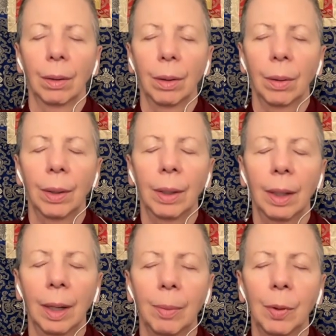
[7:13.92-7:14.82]
So it
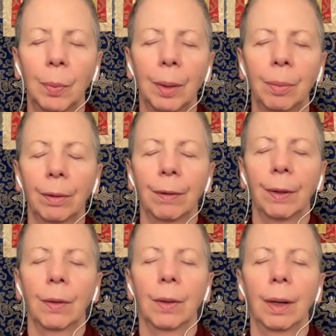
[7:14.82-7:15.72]
enables people to
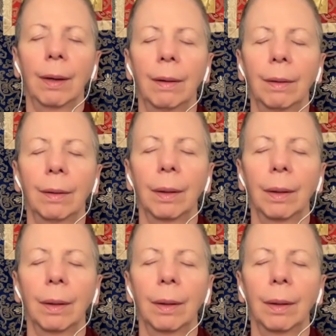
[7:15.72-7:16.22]
feel safe.